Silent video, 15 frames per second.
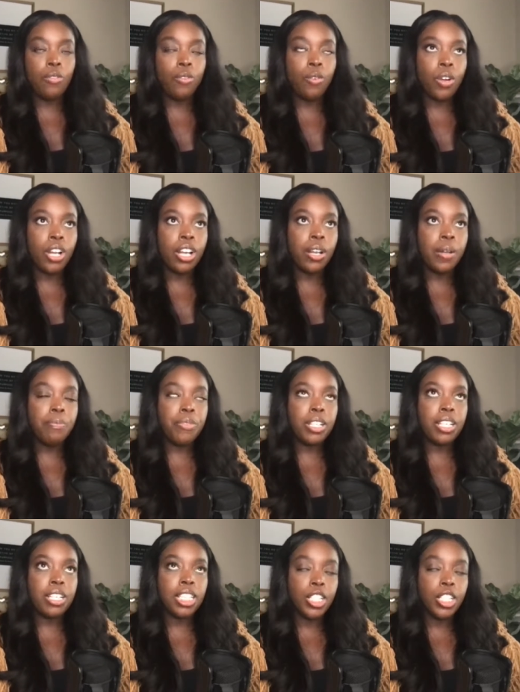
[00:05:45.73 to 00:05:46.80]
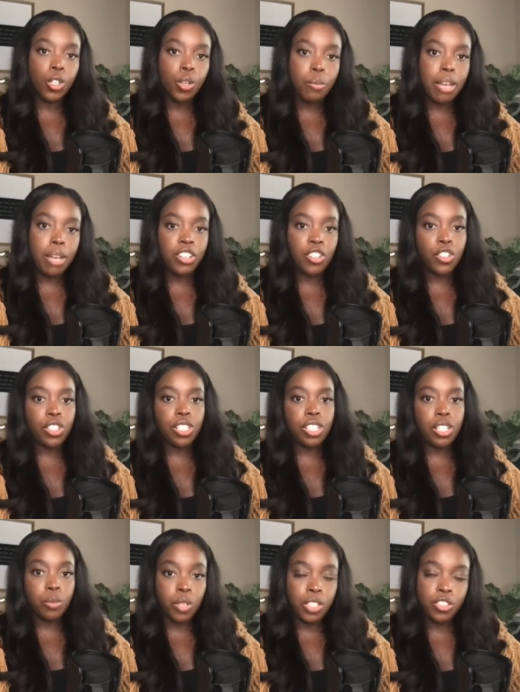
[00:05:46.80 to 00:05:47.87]
for clinical managers.
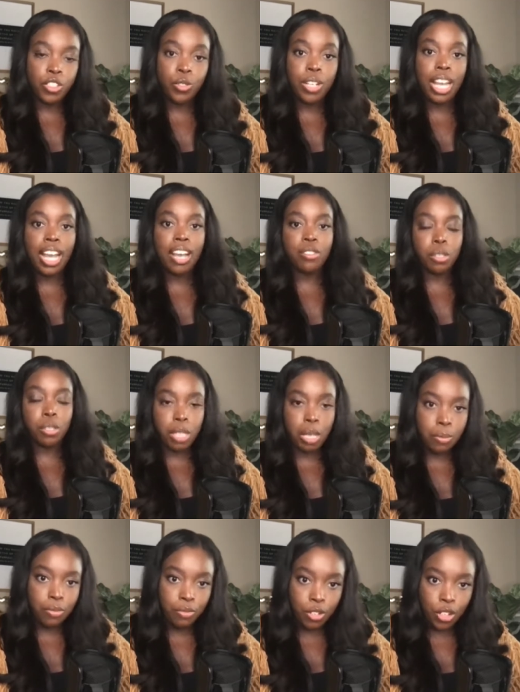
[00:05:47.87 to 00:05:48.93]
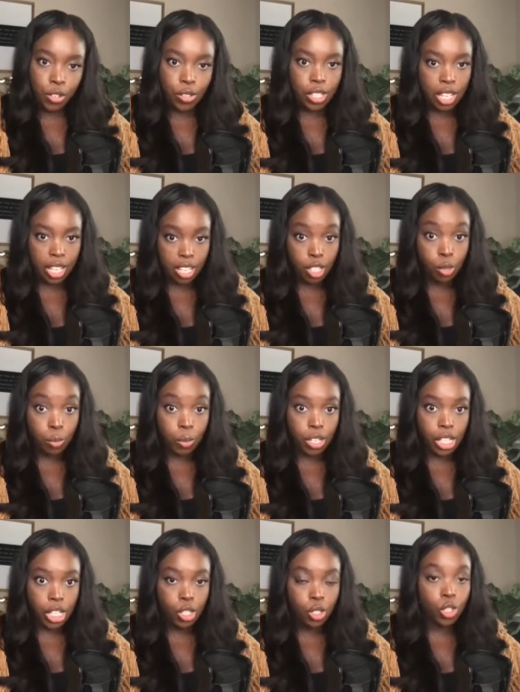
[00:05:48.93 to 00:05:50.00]
They want you to have some type of nursing
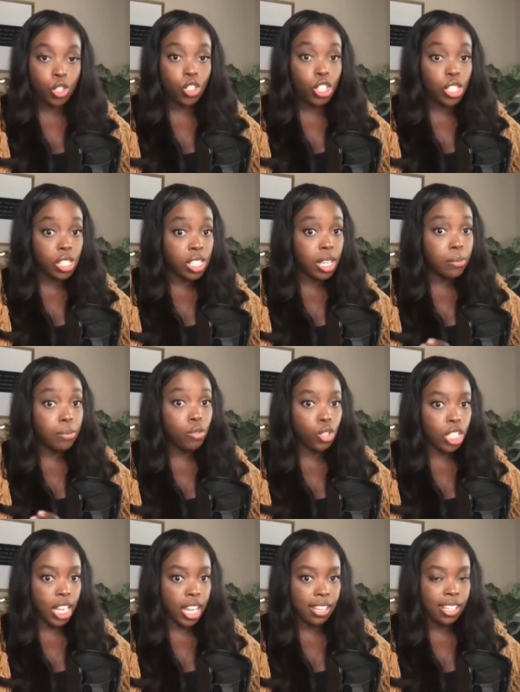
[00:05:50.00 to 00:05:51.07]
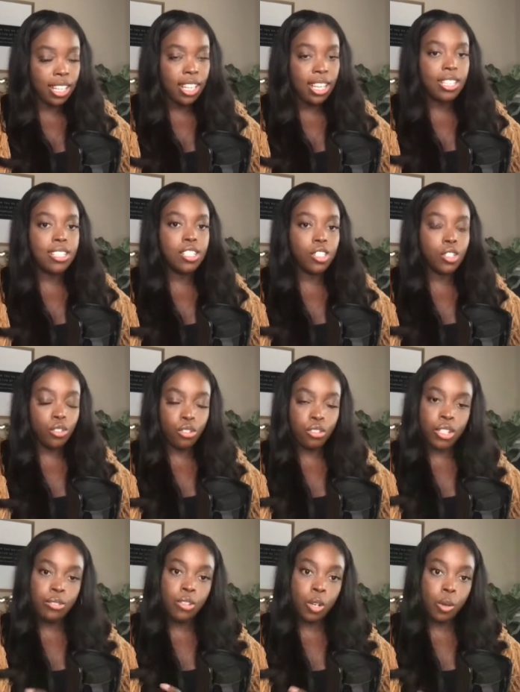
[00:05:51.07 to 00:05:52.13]
experience. So just double check the
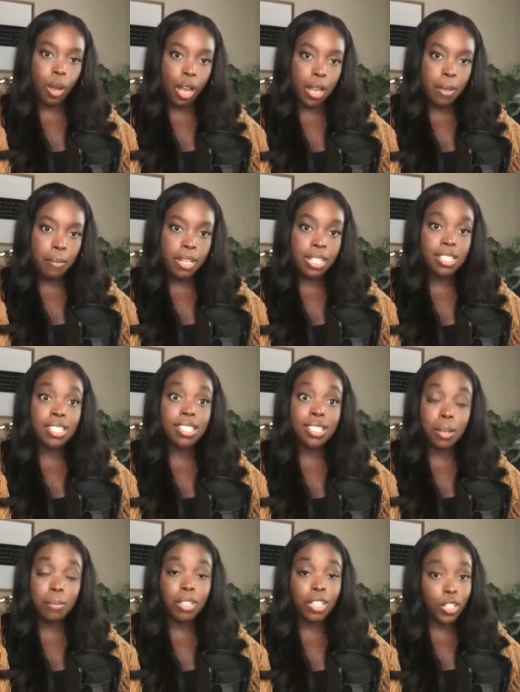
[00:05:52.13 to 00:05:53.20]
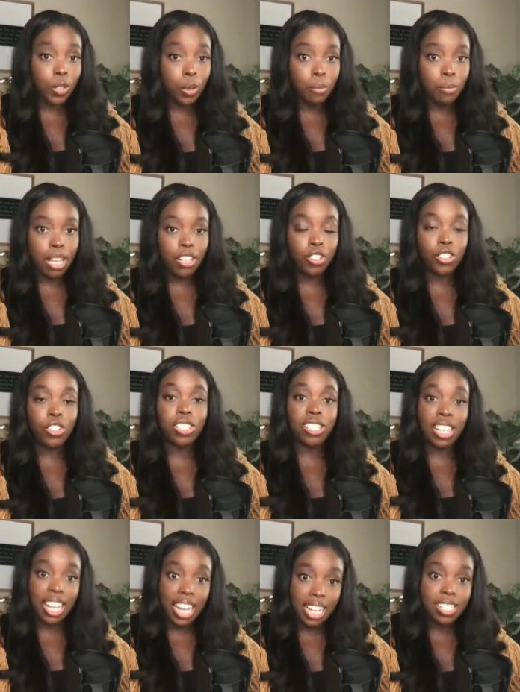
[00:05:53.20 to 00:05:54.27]
degree requirements. Some clinical managers,
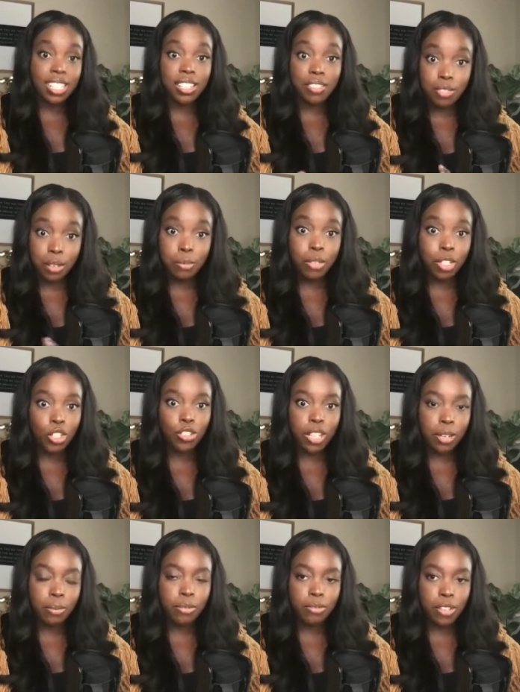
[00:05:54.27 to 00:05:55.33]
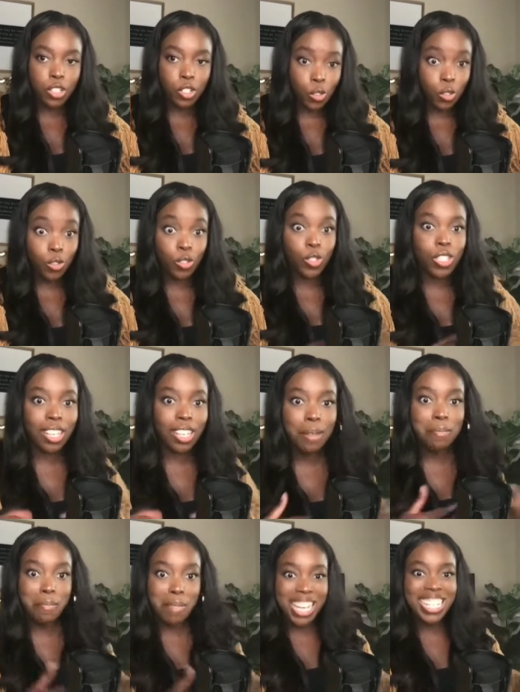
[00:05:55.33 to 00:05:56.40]
they're asking for administrative professionals to
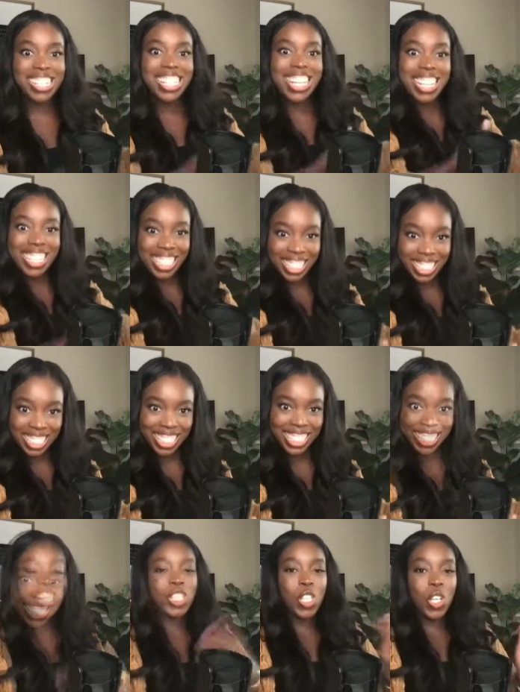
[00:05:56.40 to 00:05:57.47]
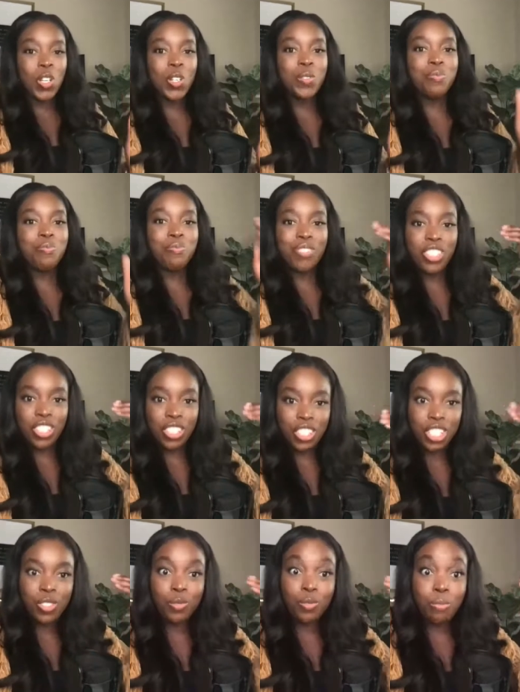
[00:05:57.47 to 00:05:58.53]
come manage a clinic. So you
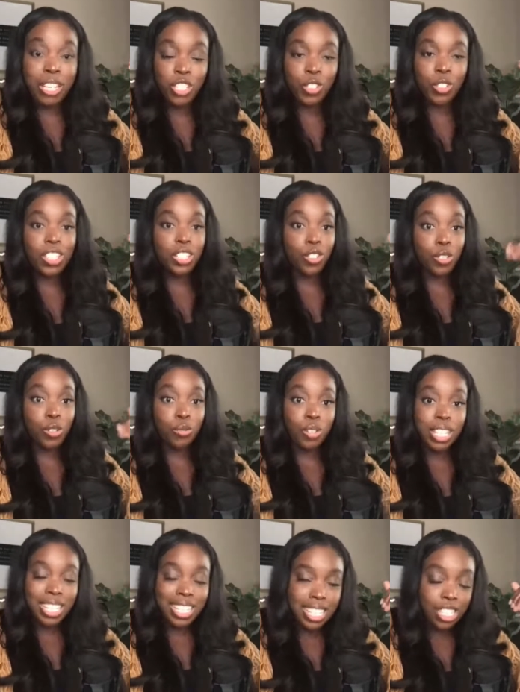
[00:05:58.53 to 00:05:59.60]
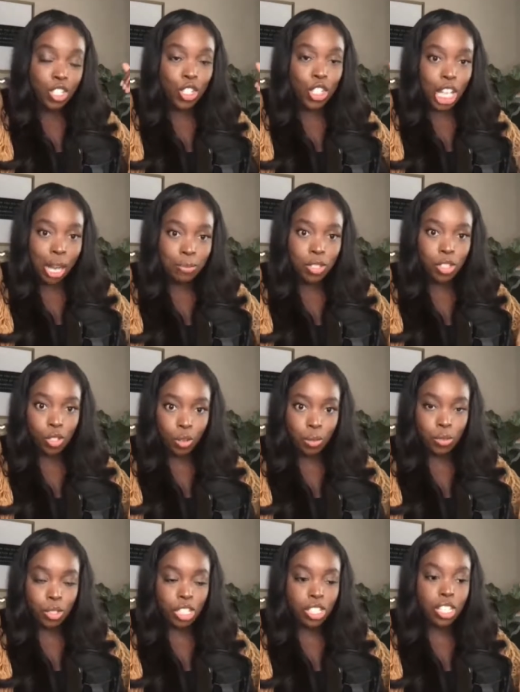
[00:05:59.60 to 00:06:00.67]
just make sure that you're reading these job
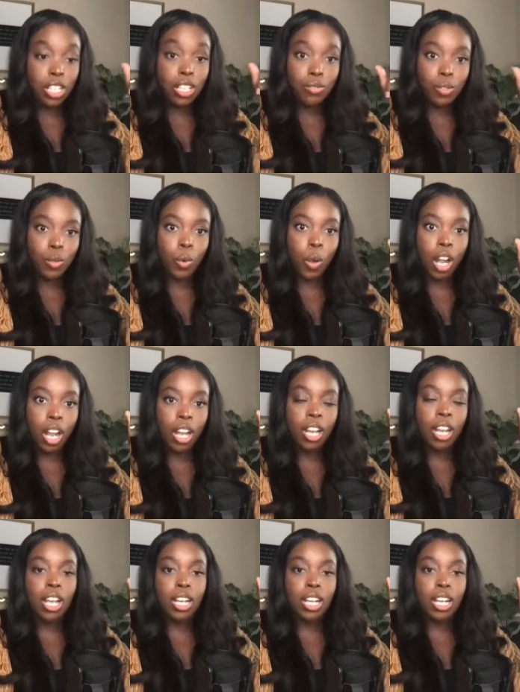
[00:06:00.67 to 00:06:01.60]
descriptions if you are